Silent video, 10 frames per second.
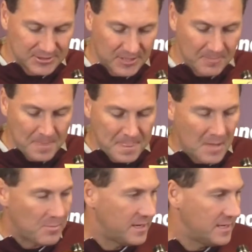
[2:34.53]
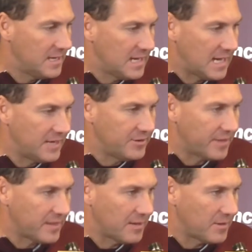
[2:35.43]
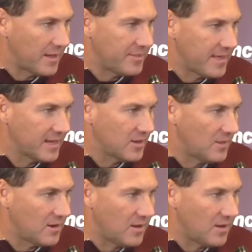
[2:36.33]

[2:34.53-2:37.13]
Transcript: So, but uh, I do. I, mean, I, I thank all,